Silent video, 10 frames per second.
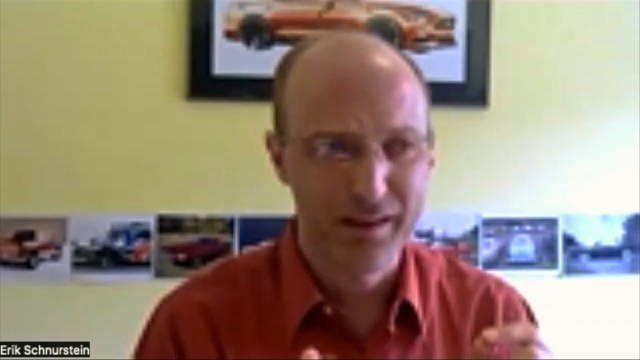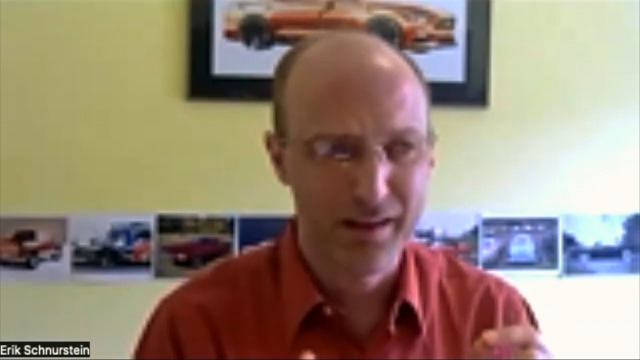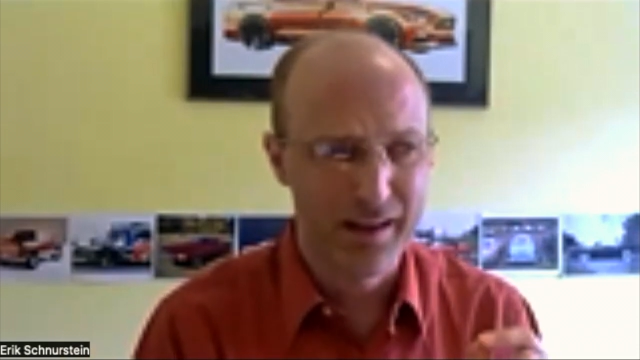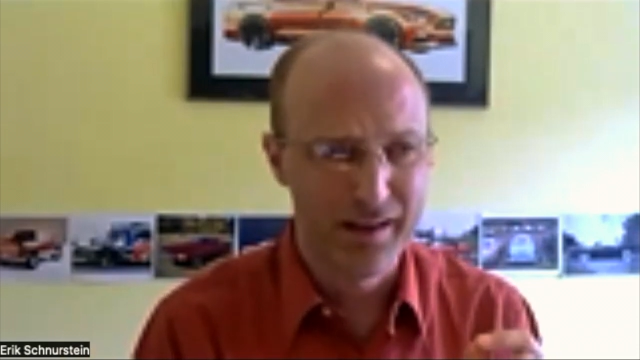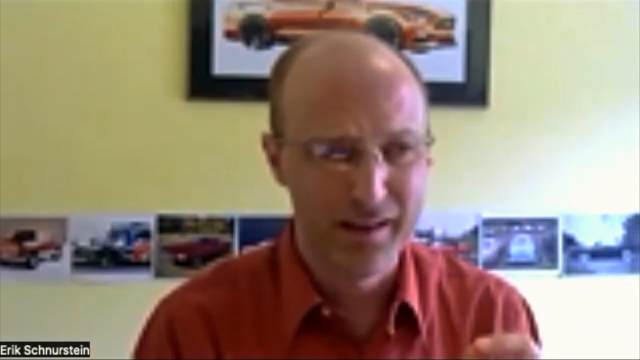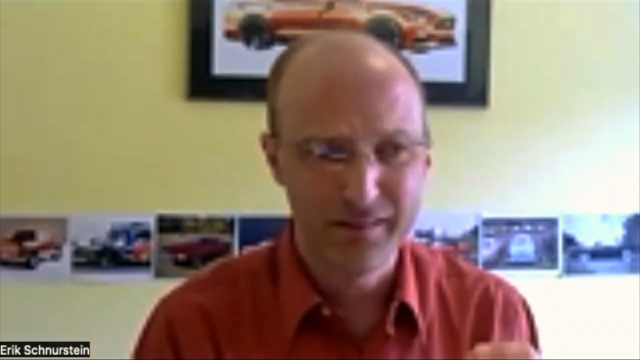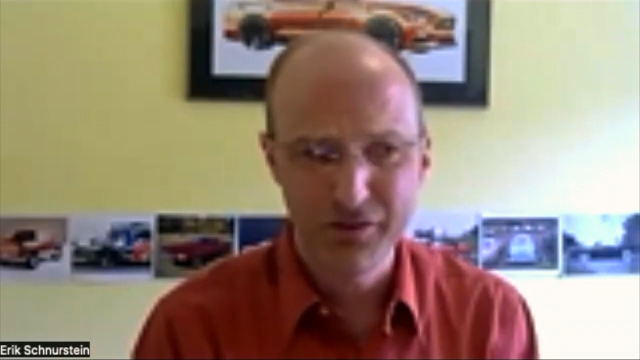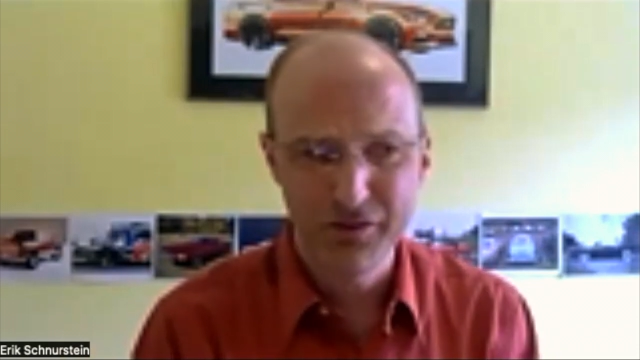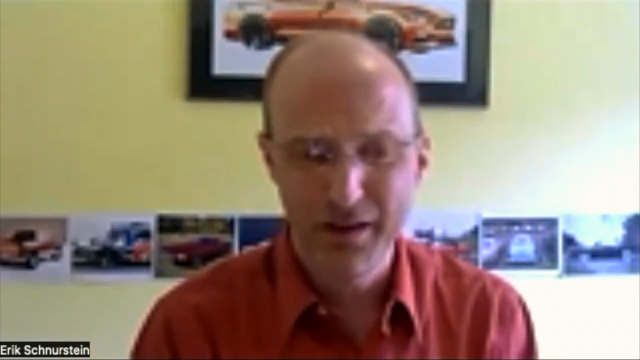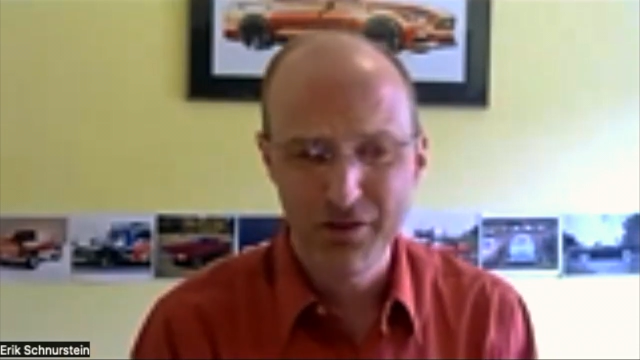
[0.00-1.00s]
an English
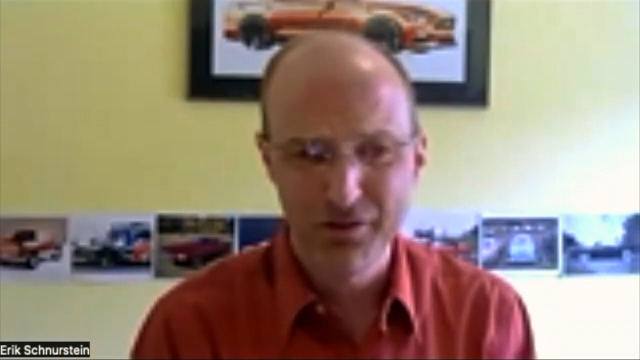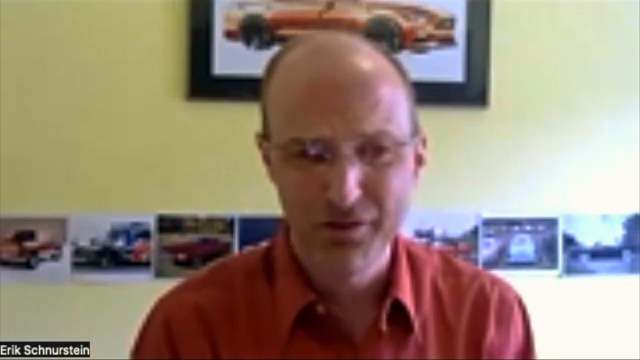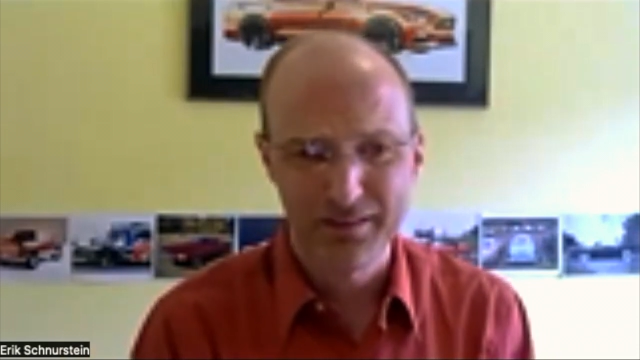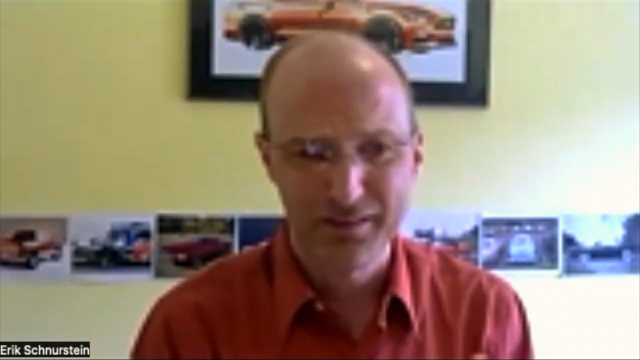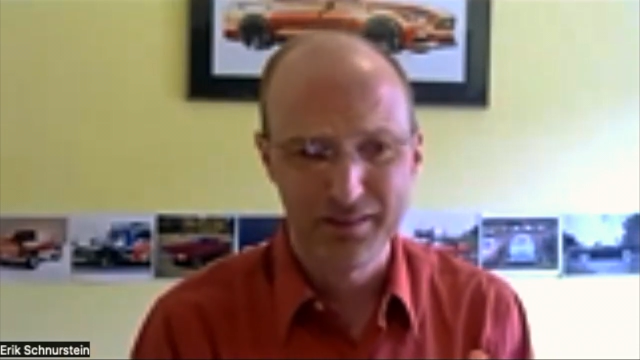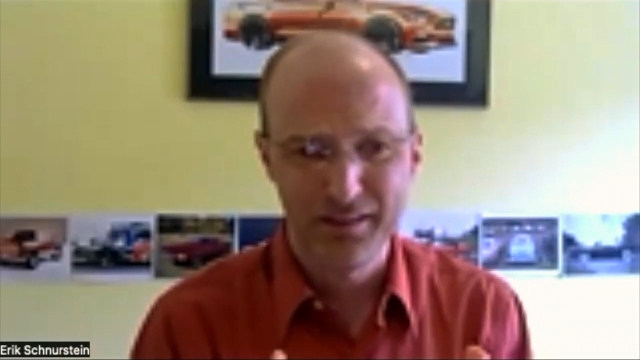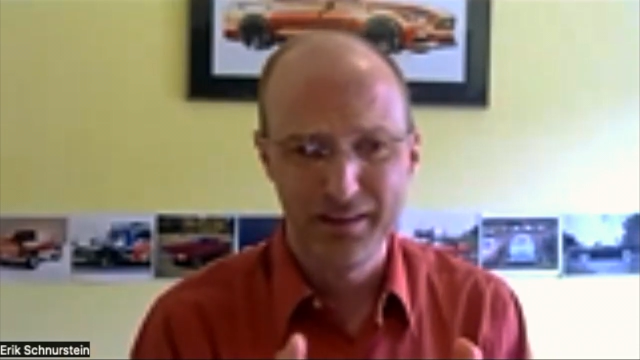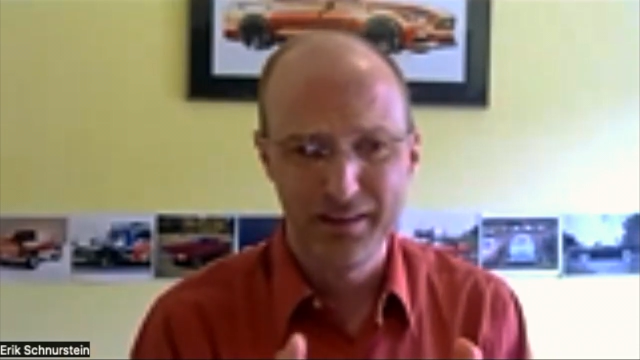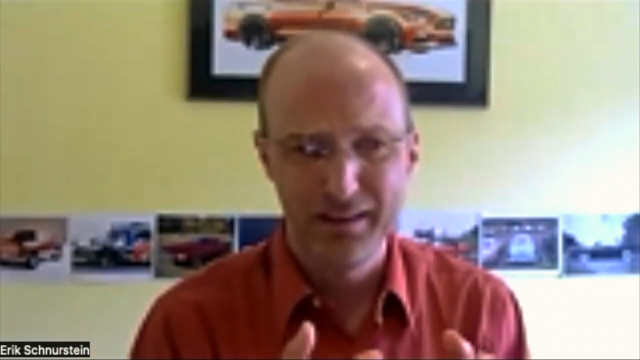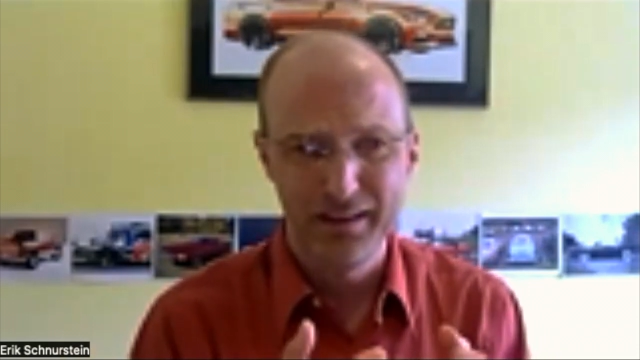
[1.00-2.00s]
major is
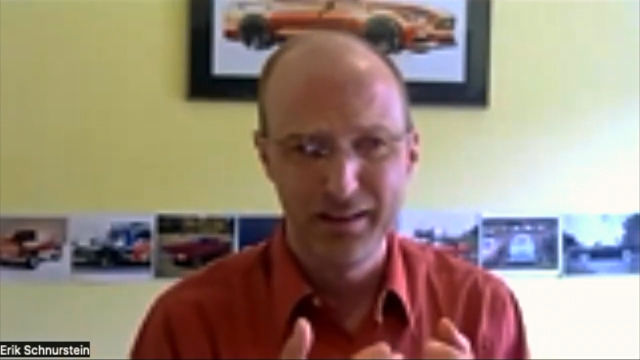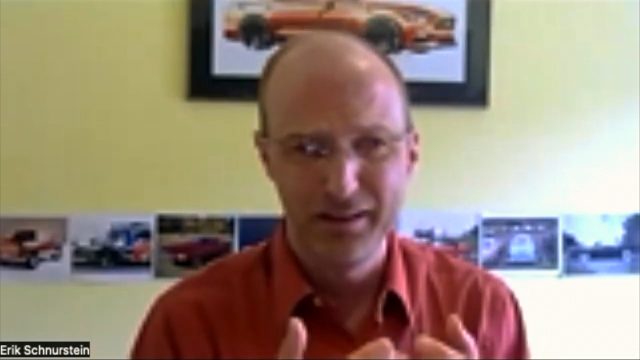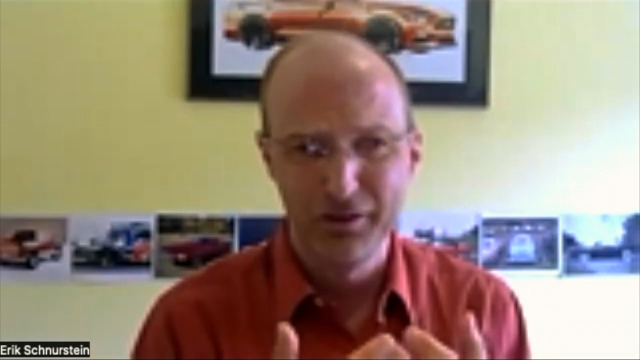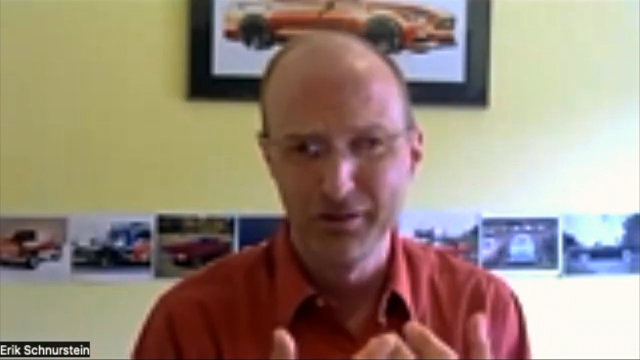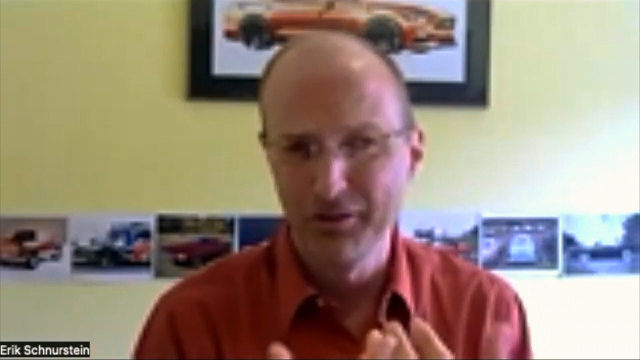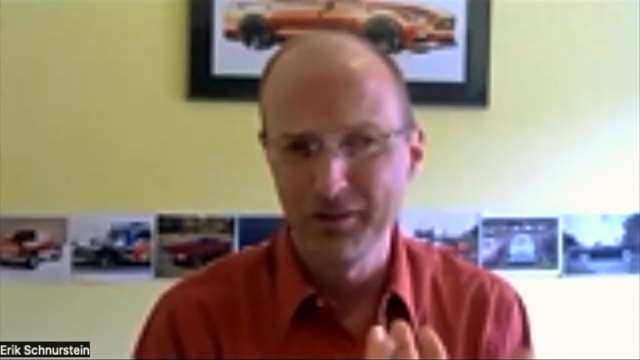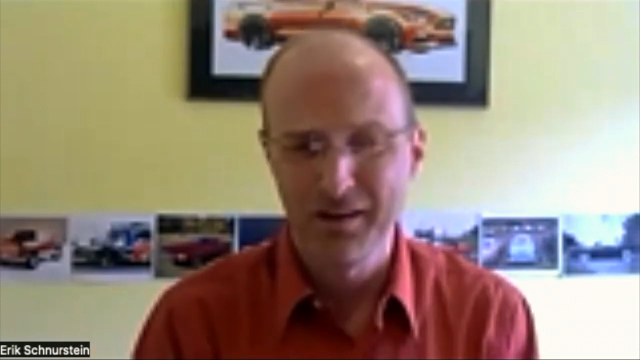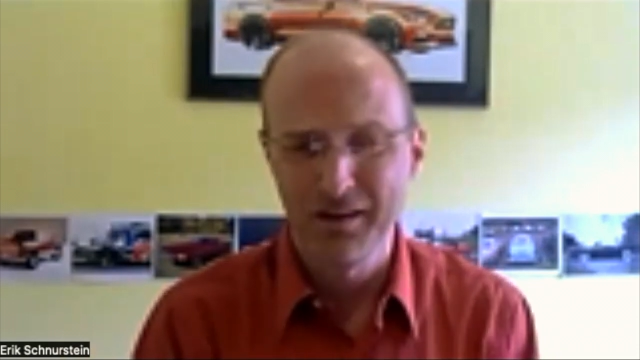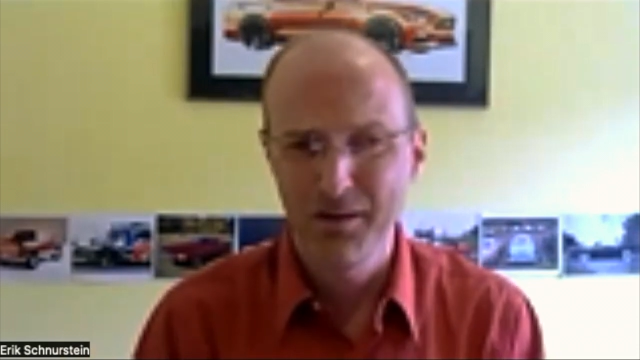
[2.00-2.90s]
you learn a lot